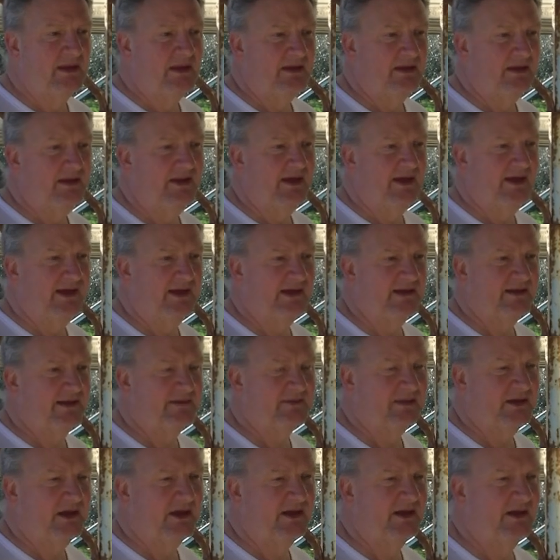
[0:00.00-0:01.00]

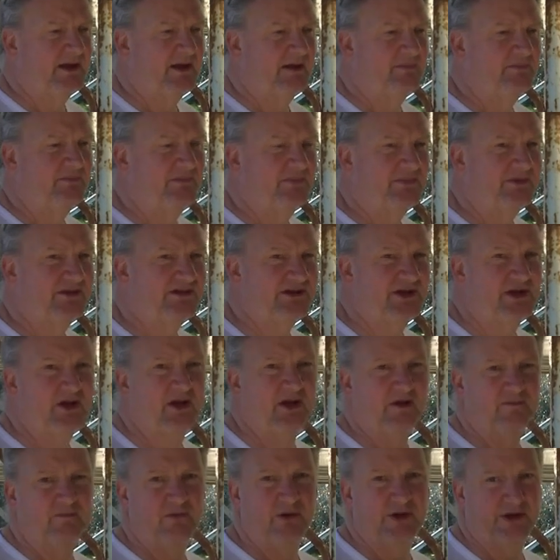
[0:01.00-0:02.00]
Yeah, um, there's not a
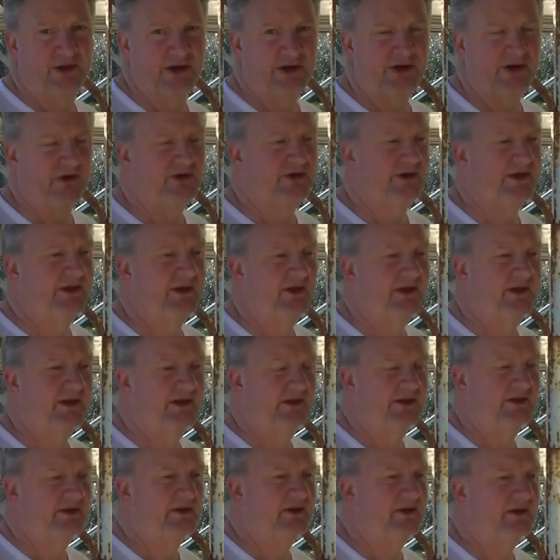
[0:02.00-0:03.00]
lot of work going on
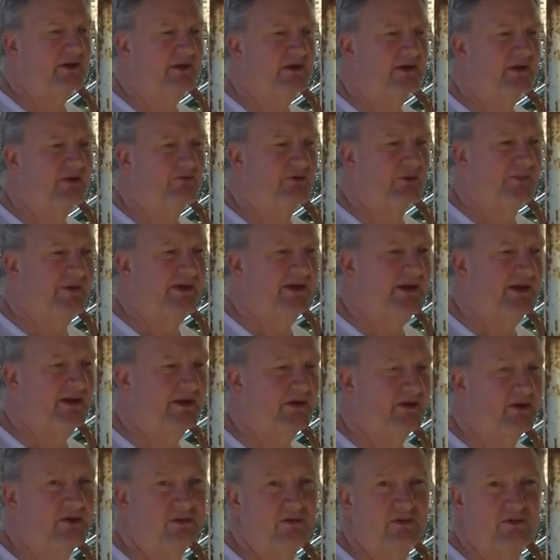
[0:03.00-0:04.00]
in uh,
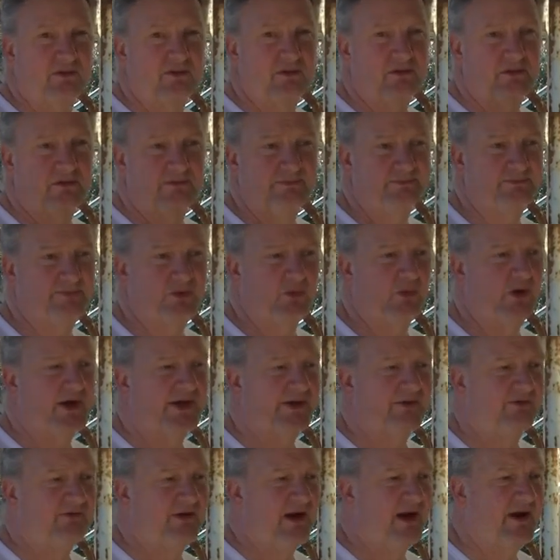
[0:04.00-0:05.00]
Rapino or the
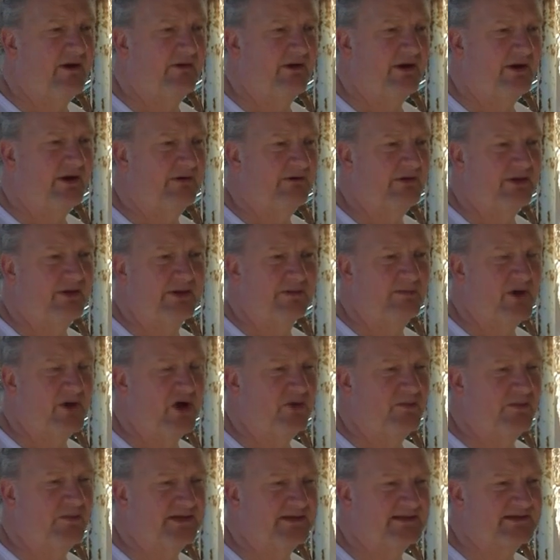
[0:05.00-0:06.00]
wider area at the
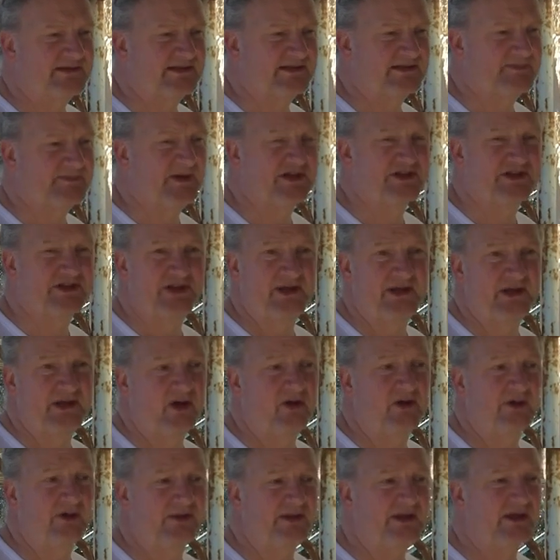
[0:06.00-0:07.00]
moment, especially
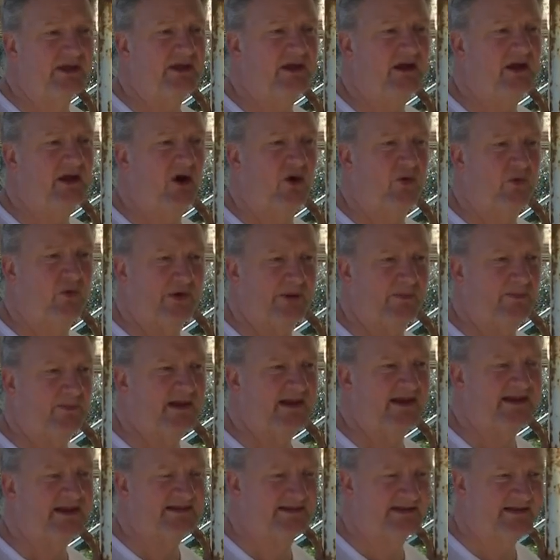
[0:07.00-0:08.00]
on the older
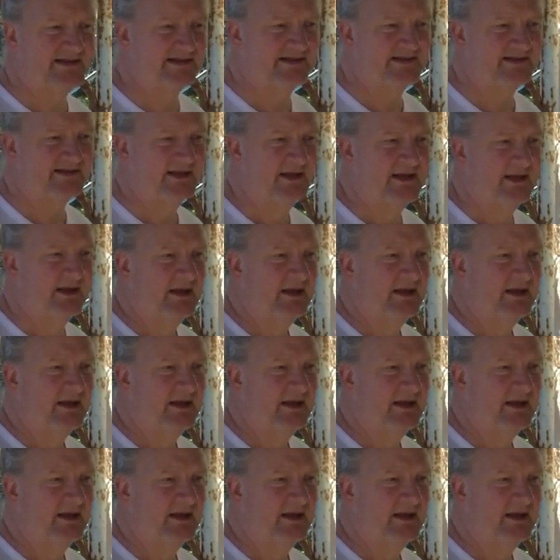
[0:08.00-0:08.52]
places.